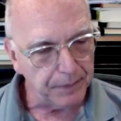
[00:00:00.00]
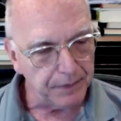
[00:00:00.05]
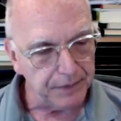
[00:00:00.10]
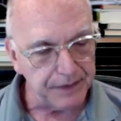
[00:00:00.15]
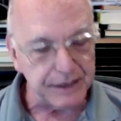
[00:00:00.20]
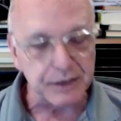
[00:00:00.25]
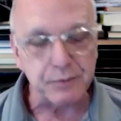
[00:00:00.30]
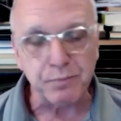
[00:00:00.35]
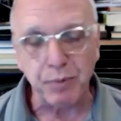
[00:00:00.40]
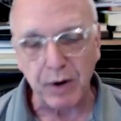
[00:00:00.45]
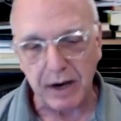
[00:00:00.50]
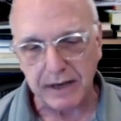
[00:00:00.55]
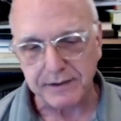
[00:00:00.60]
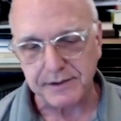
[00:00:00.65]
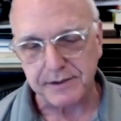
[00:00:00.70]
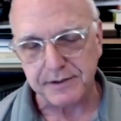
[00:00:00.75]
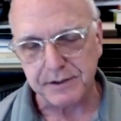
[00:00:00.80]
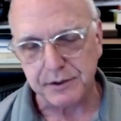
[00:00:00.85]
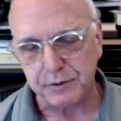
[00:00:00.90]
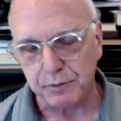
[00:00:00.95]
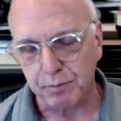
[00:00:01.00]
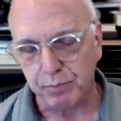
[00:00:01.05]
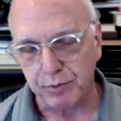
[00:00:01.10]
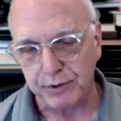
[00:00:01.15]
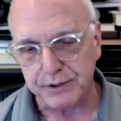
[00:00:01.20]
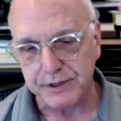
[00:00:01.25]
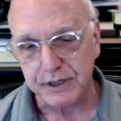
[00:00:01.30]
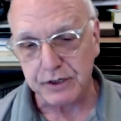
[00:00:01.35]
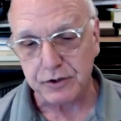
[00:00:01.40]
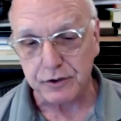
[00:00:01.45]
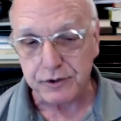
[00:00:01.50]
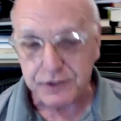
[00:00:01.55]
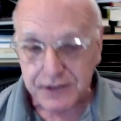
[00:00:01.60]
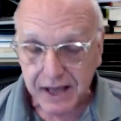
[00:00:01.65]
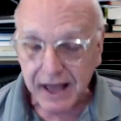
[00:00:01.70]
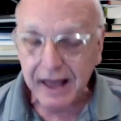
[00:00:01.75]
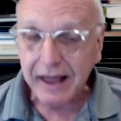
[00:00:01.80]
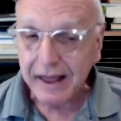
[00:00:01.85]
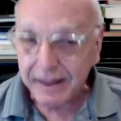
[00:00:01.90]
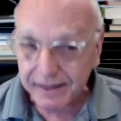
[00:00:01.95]
these processes and procedures.
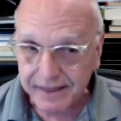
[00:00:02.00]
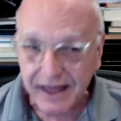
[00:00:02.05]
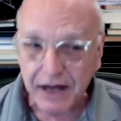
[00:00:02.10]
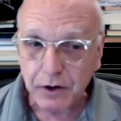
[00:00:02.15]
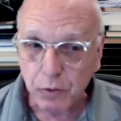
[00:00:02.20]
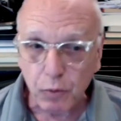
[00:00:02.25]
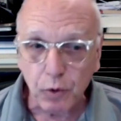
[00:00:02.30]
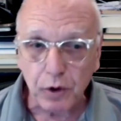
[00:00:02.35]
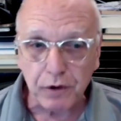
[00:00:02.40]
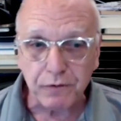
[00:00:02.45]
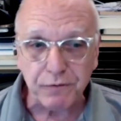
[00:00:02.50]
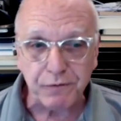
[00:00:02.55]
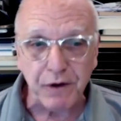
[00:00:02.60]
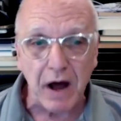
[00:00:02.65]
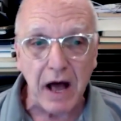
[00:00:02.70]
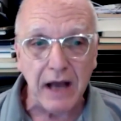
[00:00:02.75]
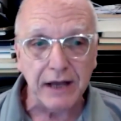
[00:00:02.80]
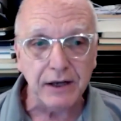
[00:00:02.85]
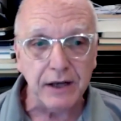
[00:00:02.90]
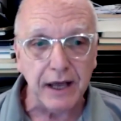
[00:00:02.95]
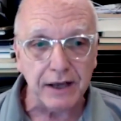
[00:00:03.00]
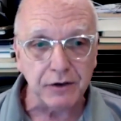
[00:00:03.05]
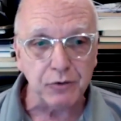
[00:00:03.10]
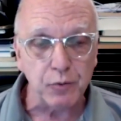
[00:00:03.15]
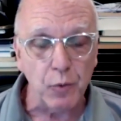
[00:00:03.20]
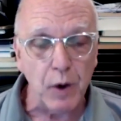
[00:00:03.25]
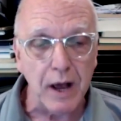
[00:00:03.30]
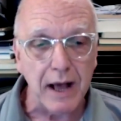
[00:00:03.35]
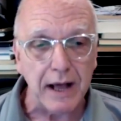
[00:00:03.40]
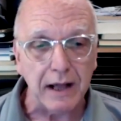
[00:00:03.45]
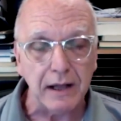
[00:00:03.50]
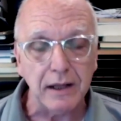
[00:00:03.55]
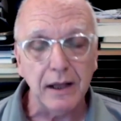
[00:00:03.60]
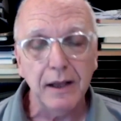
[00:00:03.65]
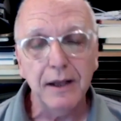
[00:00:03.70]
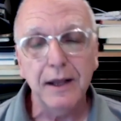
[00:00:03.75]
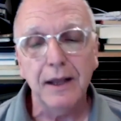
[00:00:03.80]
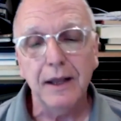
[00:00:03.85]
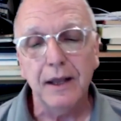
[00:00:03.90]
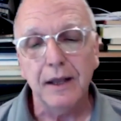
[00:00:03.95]
That'll work fine as
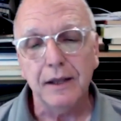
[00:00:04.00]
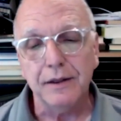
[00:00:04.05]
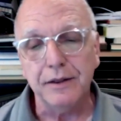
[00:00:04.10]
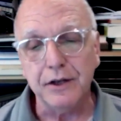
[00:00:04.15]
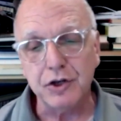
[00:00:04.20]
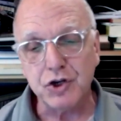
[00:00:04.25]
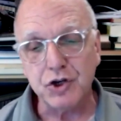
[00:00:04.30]
well. The